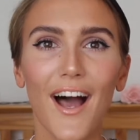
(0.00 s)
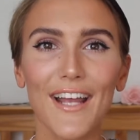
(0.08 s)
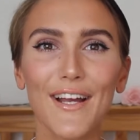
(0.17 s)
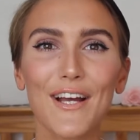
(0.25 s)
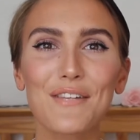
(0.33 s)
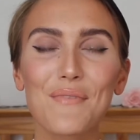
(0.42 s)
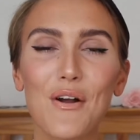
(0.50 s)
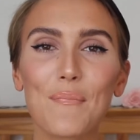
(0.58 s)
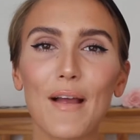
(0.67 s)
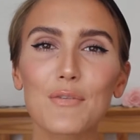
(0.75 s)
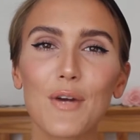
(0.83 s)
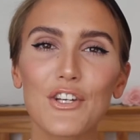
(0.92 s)
Hi guys,
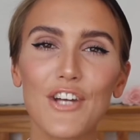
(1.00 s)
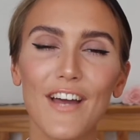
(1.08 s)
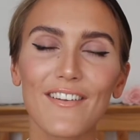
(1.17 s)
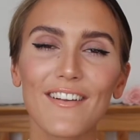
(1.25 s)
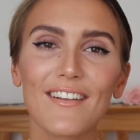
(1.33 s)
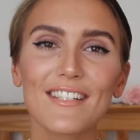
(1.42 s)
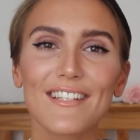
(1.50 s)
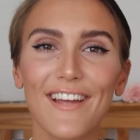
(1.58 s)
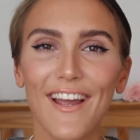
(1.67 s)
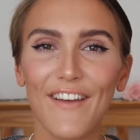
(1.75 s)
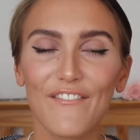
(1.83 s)
welcome back to my channel. Today